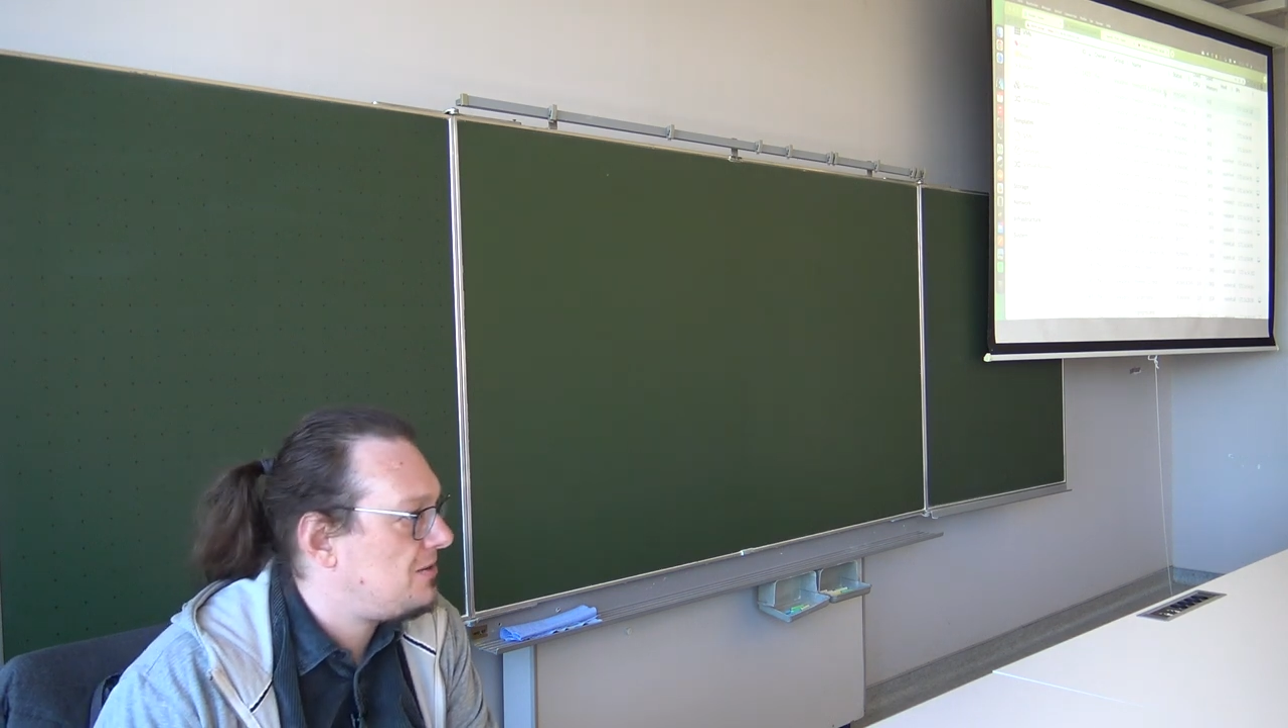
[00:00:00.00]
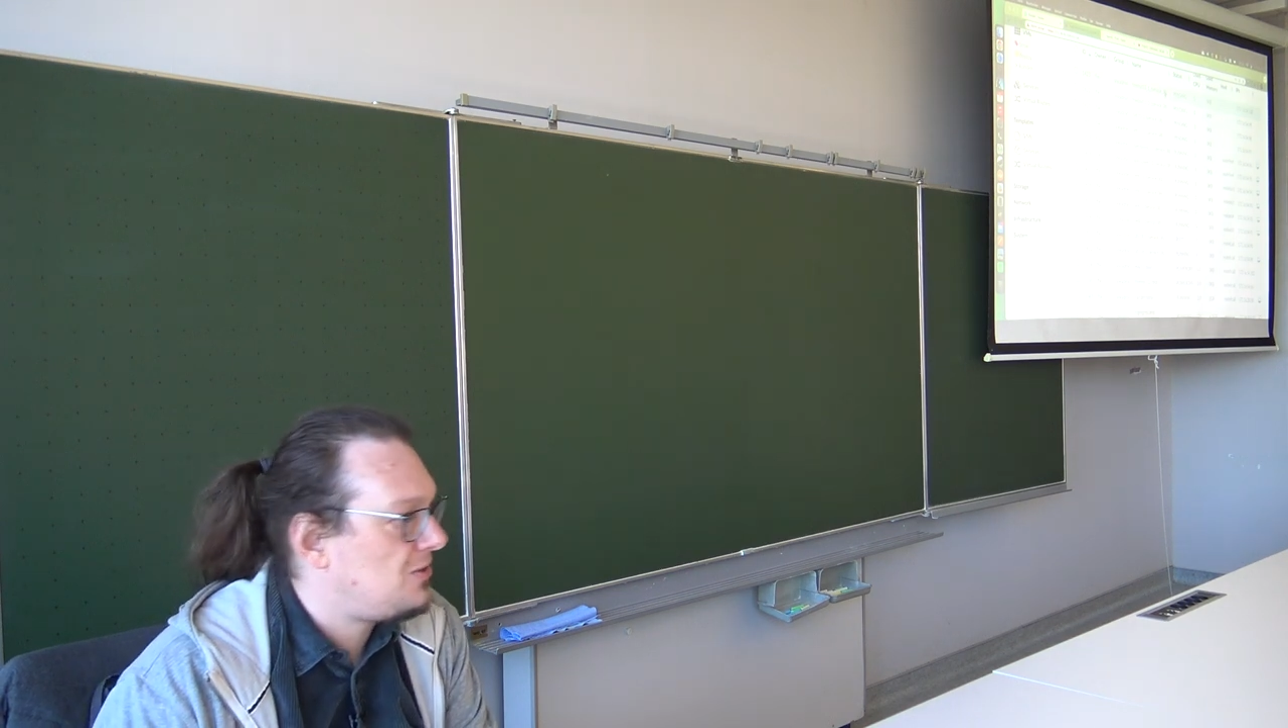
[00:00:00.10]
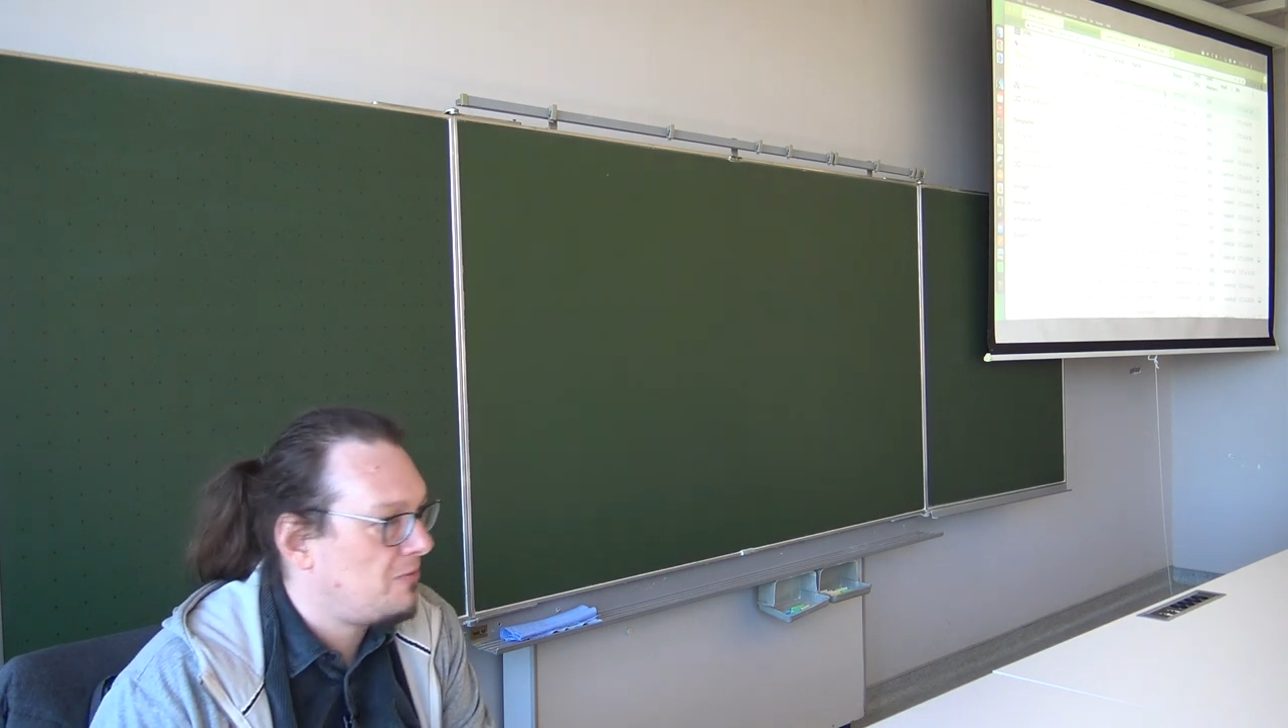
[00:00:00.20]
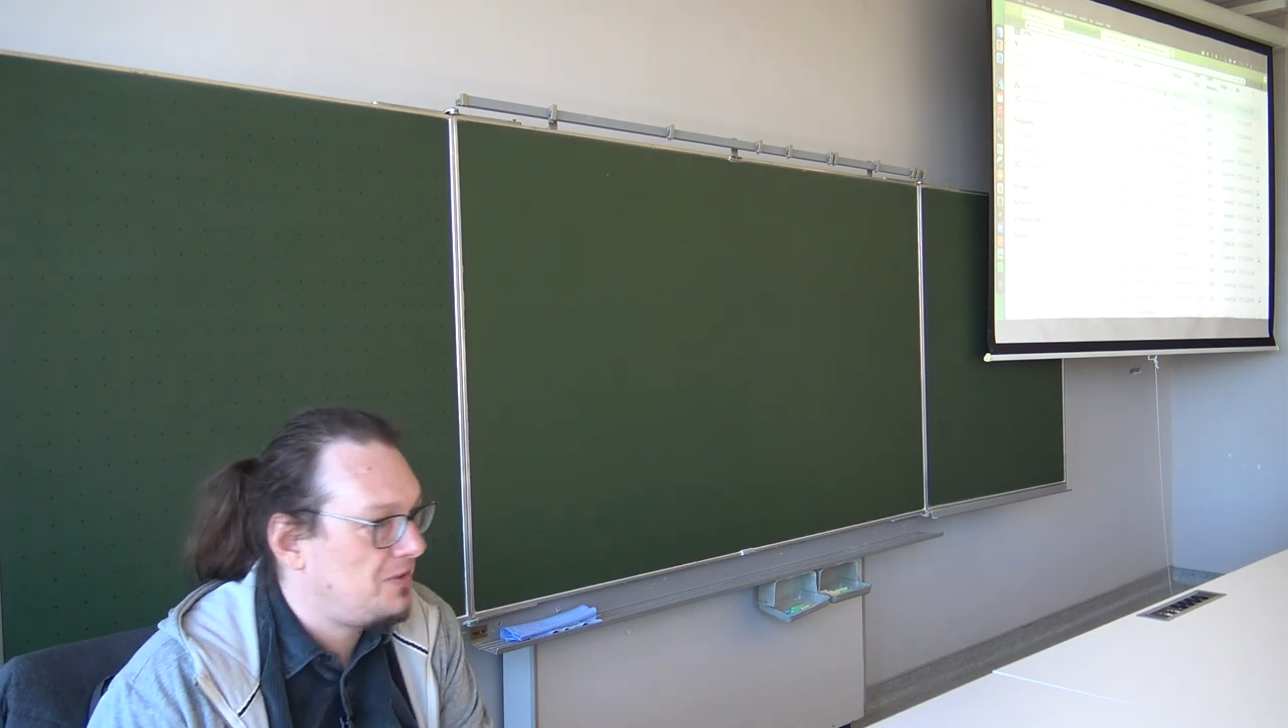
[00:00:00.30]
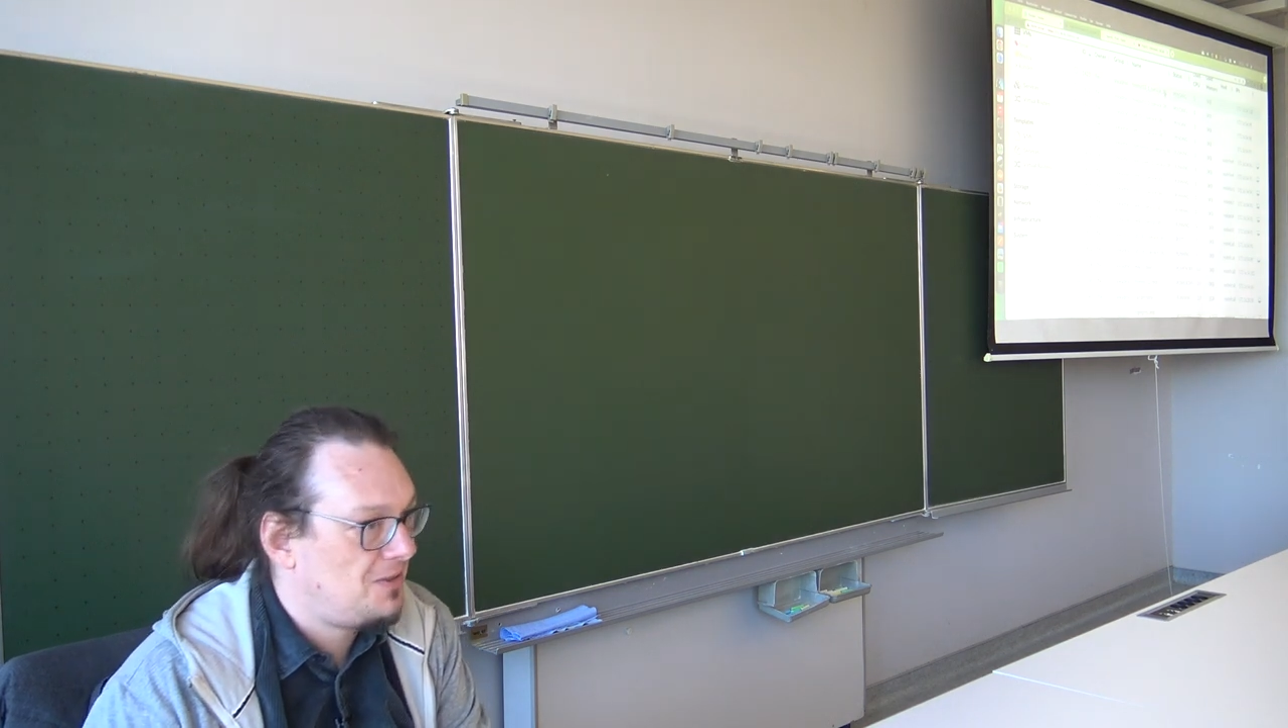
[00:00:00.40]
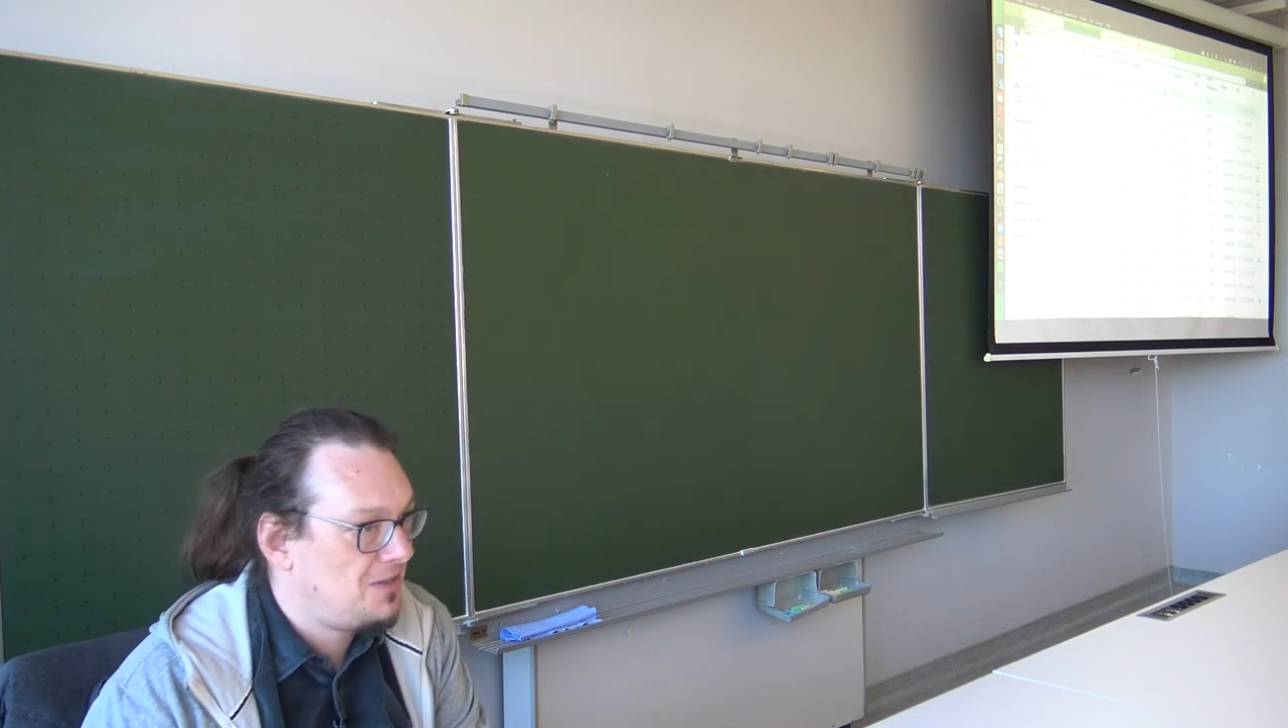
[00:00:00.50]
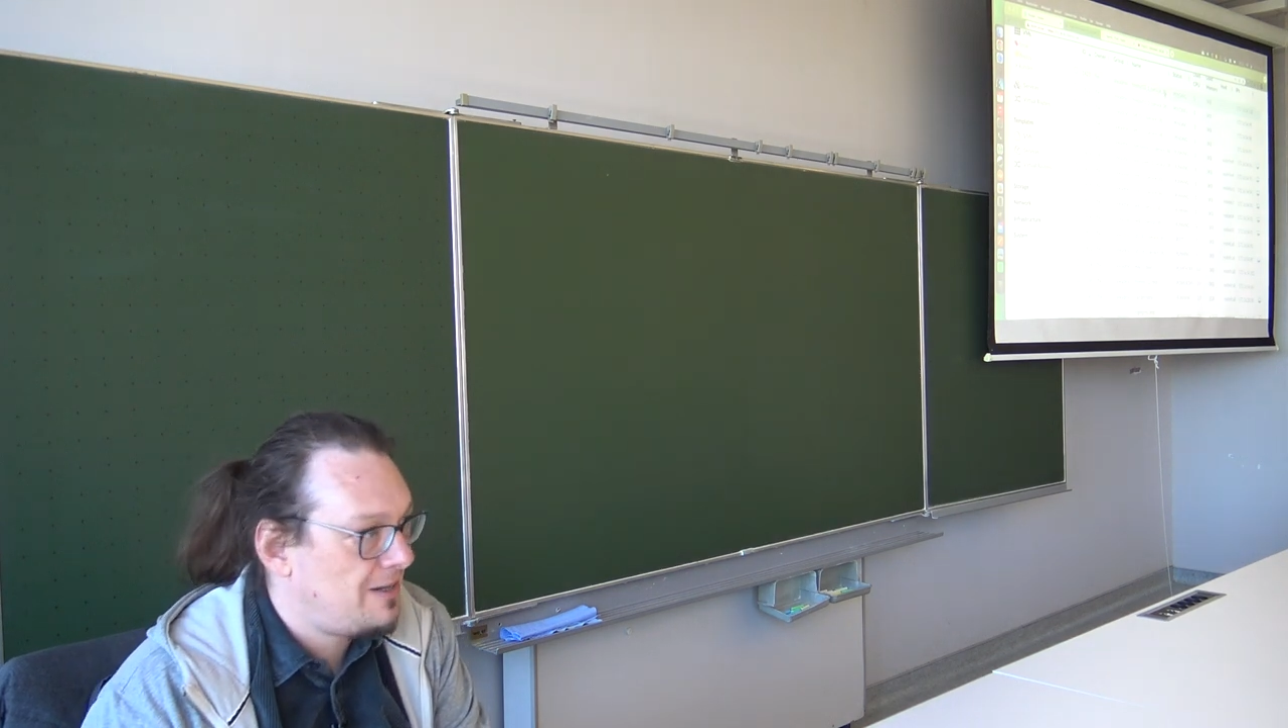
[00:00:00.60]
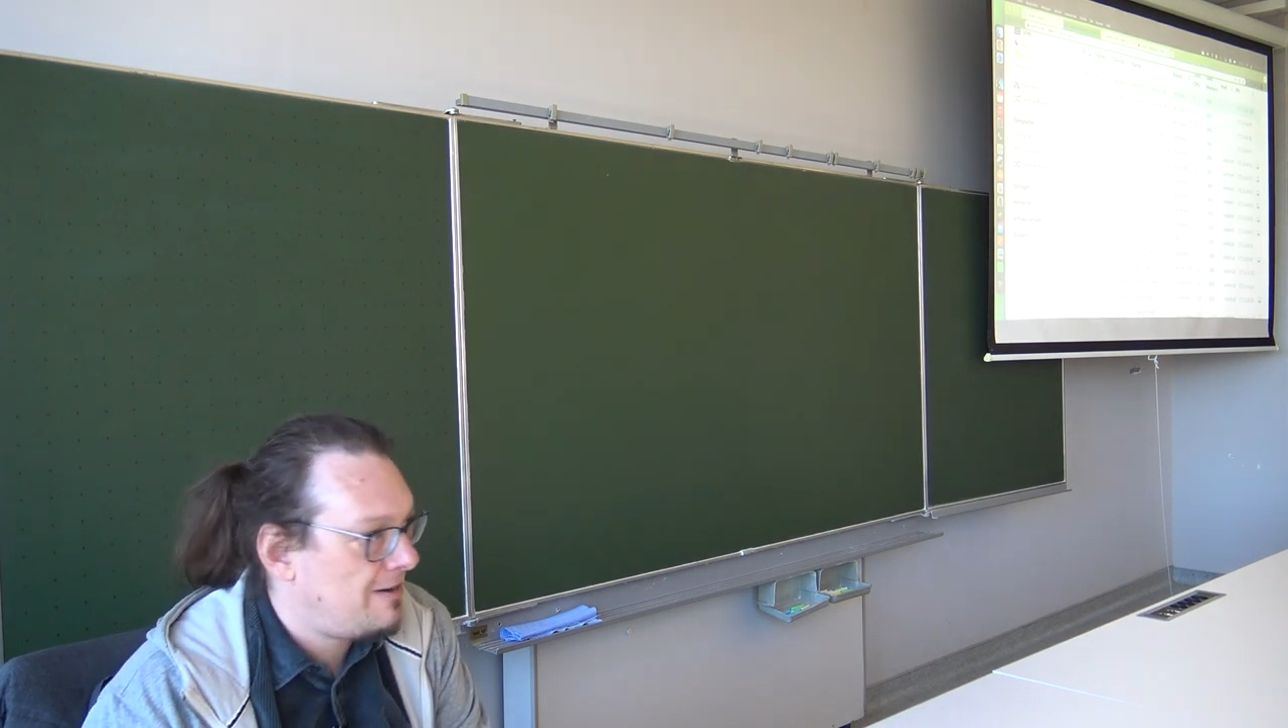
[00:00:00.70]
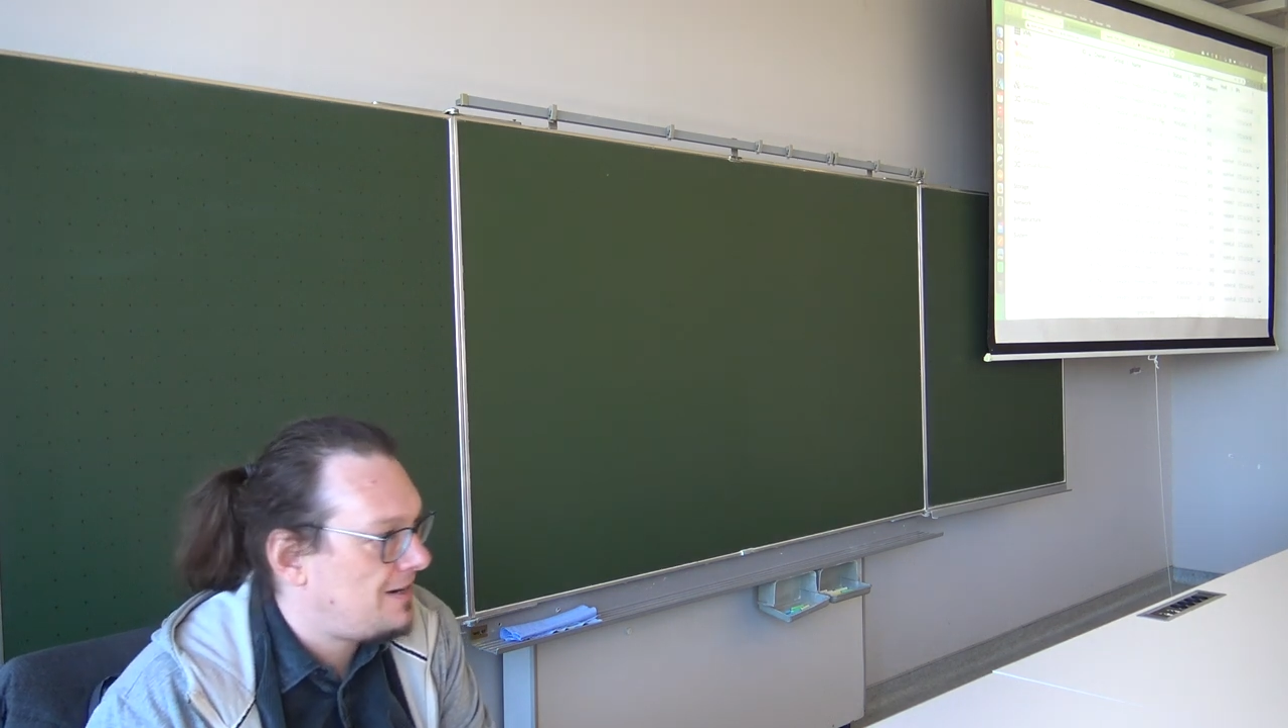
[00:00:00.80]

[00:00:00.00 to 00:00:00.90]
So we sit here